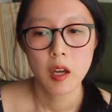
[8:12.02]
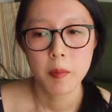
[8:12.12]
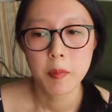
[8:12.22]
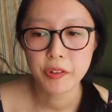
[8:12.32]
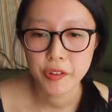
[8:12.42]

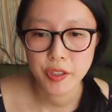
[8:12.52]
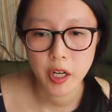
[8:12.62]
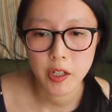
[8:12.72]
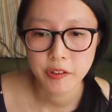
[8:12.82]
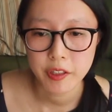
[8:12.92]
Mr.
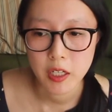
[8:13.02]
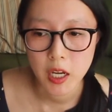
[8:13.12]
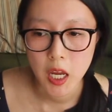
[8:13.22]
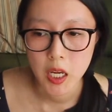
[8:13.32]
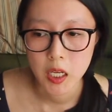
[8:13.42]
Darcy
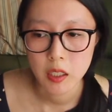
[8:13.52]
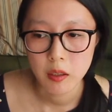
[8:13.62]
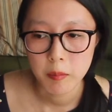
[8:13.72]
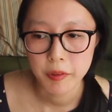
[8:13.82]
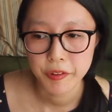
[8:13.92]
and
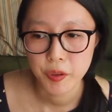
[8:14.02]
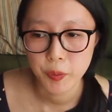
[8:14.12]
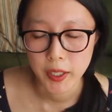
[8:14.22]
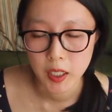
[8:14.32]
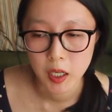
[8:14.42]
Mr.
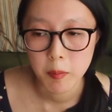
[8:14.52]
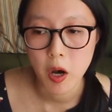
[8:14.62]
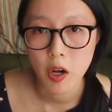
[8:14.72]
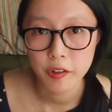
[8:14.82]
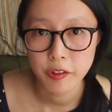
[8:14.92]
Wickham
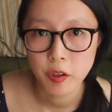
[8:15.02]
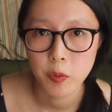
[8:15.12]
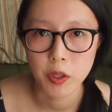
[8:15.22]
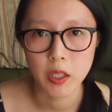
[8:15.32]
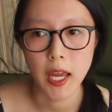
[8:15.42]
also
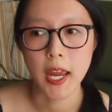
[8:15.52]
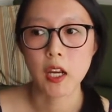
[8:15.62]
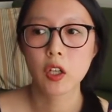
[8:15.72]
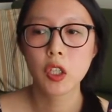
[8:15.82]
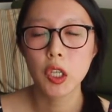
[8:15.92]
were,
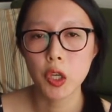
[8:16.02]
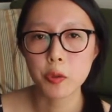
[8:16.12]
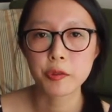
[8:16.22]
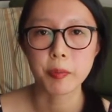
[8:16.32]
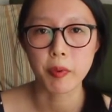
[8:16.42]
like,
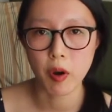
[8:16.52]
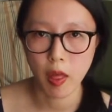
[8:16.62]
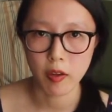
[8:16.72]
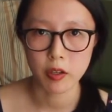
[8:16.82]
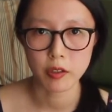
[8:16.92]
close
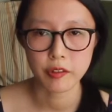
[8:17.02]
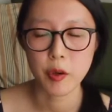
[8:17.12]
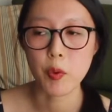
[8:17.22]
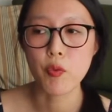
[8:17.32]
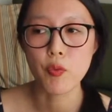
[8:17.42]
brothers. They
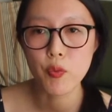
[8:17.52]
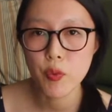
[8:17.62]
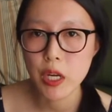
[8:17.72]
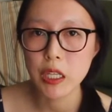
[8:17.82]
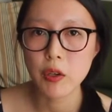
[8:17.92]
were
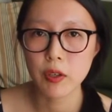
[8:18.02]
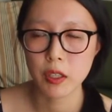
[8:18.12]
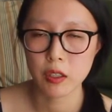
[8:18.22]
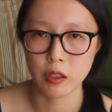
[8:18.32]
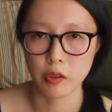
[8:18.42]
really,
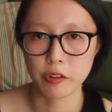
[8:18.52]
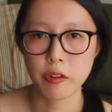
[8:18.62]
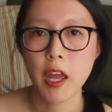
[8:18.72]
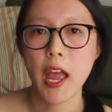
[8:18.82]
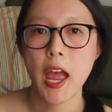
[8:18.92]
really close
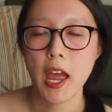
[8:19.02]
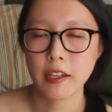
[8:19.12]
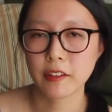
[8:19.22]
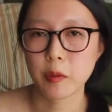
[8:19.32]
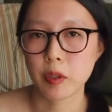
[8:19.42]

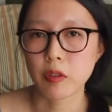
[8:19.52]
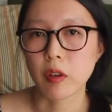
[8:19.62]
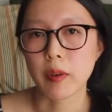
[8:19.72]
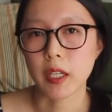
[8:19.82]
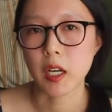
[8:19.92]
as they were
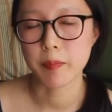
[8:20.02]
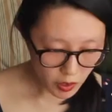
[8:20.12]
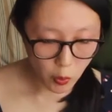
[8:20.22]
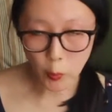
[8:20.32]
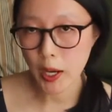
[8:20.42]
growing up.
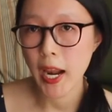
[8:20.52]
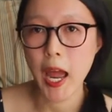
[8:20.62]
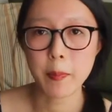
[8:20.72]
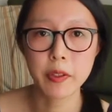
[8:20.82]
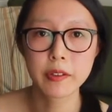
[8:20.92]
What
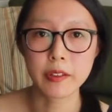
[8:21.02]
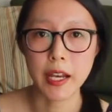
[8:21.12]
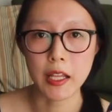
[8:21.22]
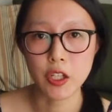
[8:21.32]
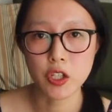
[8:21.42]
happens in
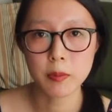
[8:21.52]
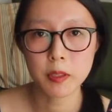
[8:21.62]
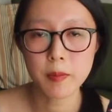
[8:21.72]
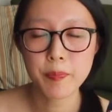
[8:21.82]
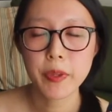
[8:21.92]

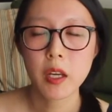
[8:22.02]
Eligible?